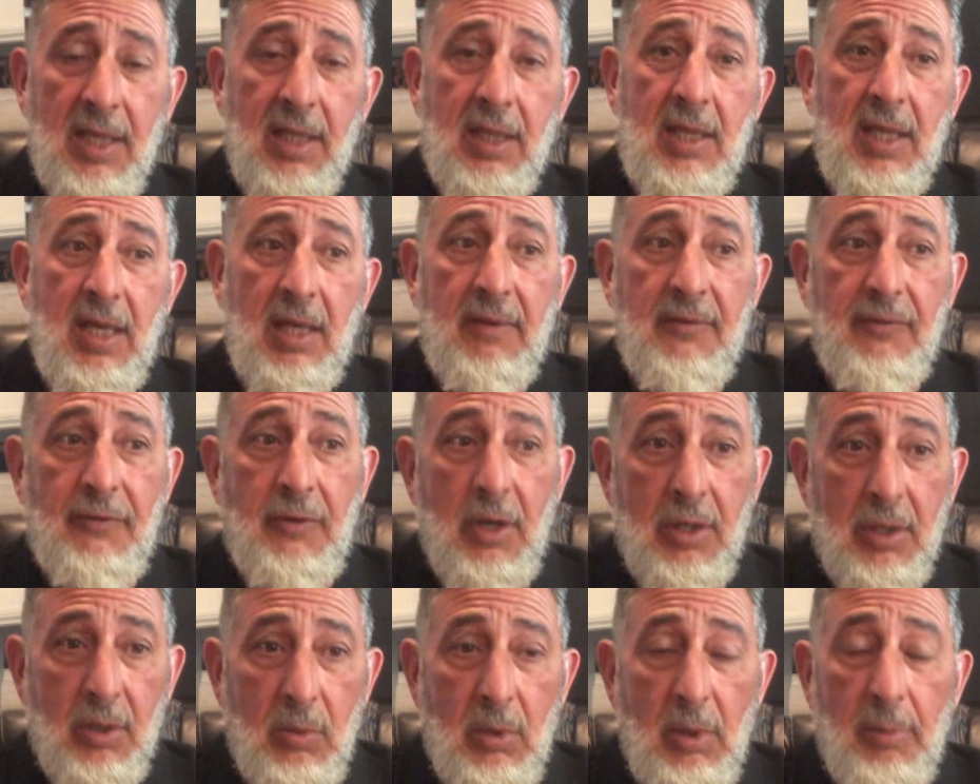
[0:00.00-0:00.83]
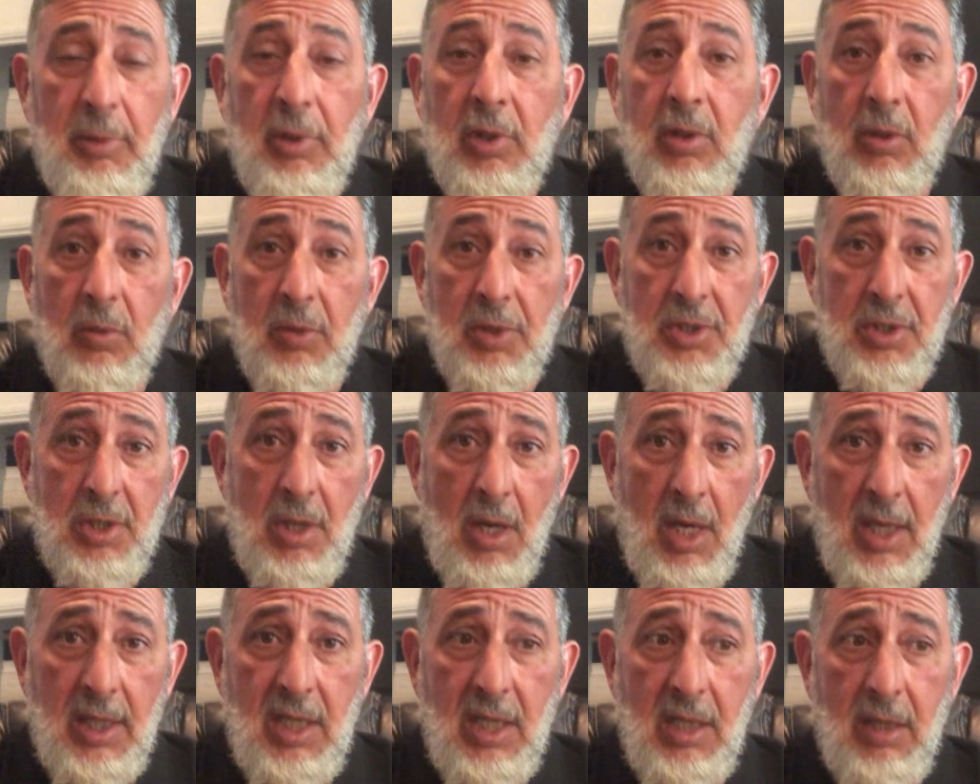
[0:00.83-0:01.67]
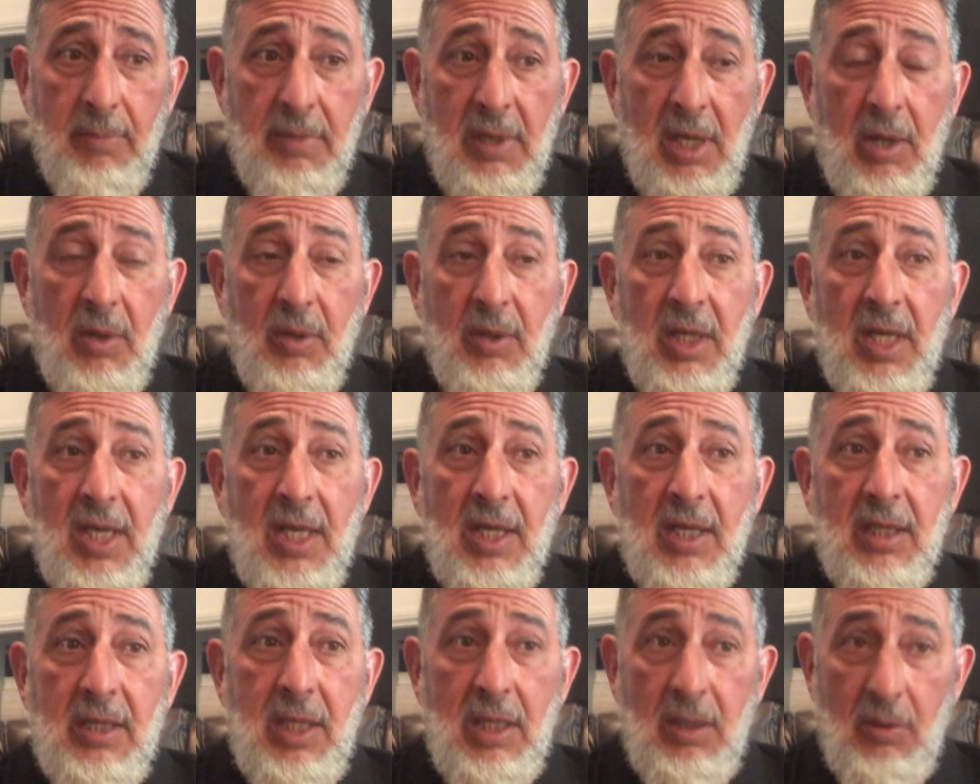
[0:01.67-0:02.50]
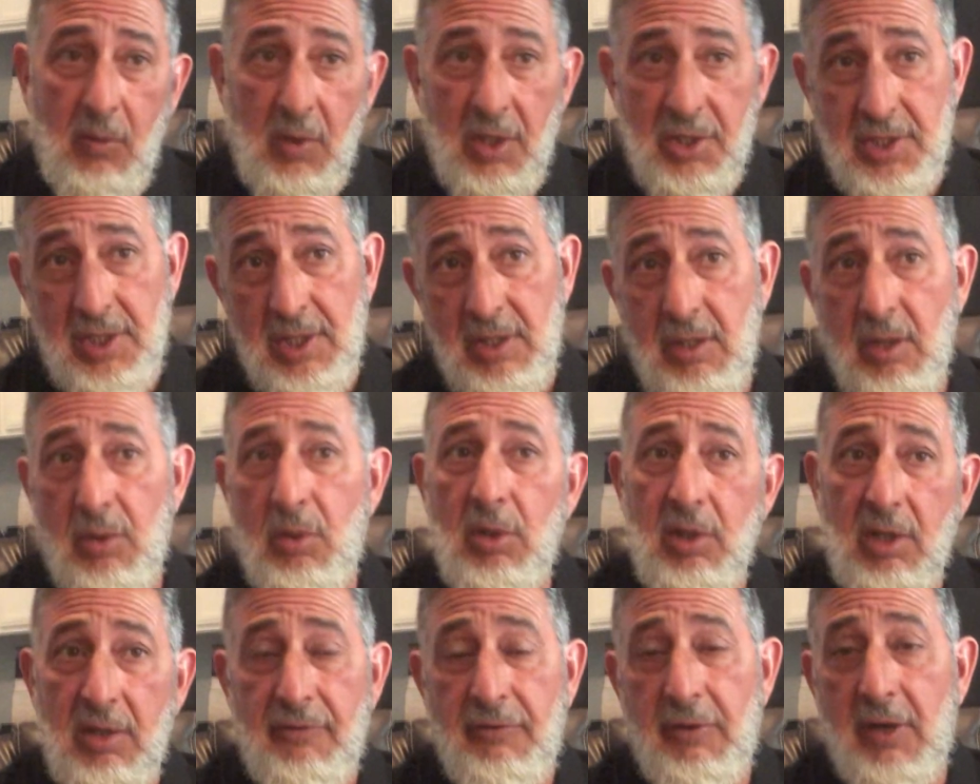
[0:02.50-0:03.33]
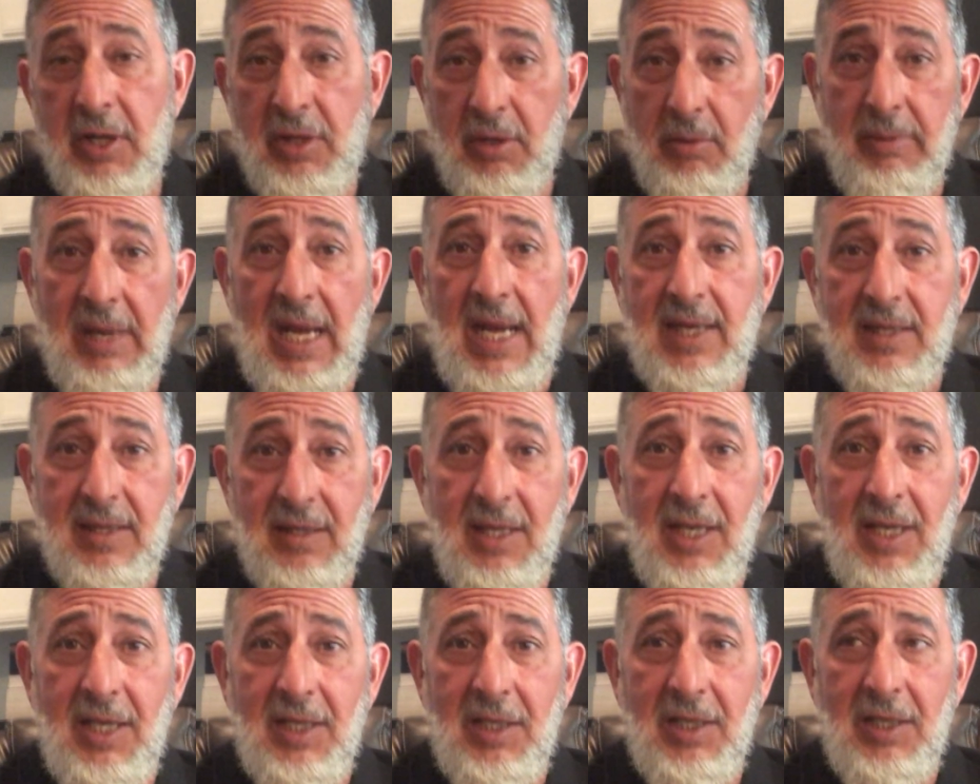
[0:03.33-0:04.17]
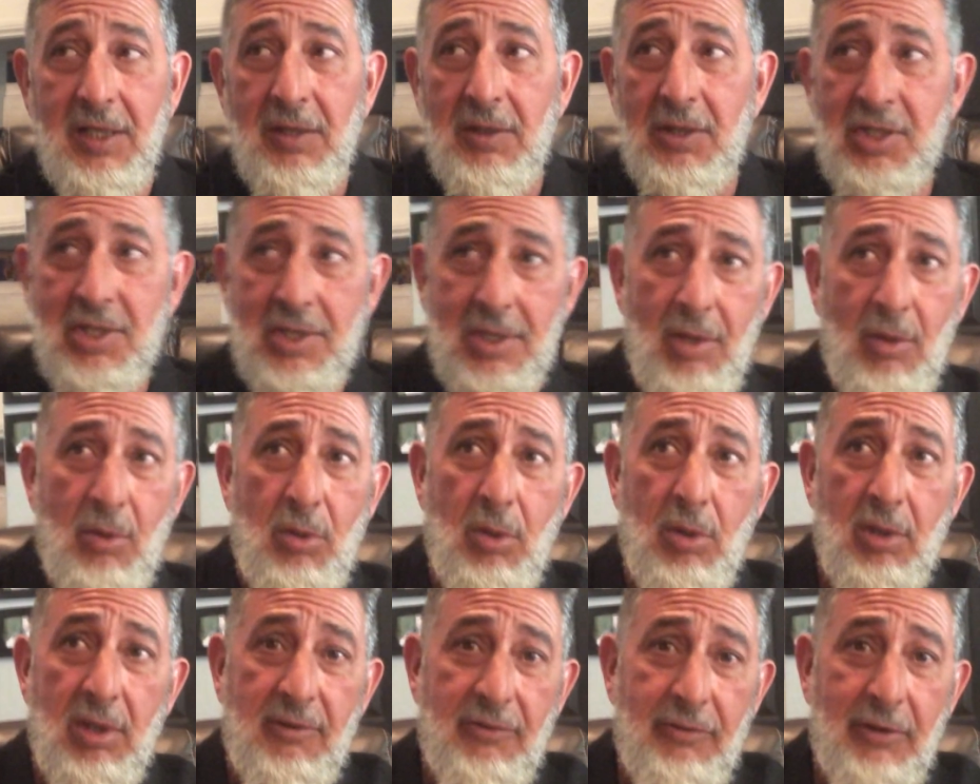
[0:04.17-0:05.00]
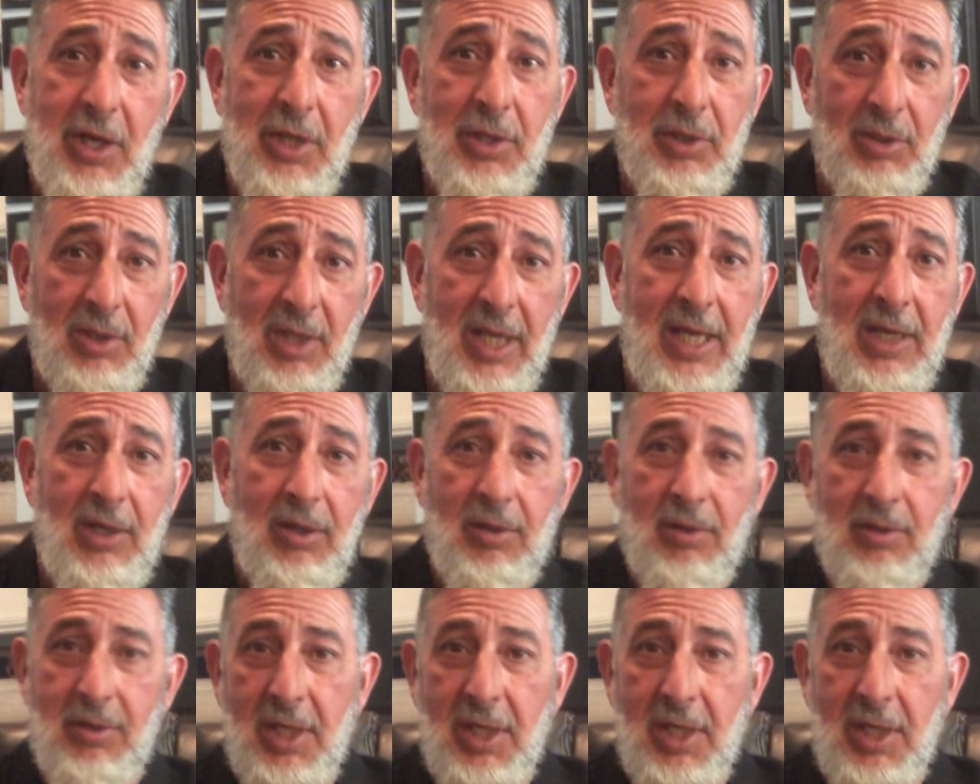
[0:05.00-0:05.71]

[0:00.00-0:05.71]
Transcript: that Father Ripperger was talking about, then it wasn't the Holy Father back then, it's the Holy Father later.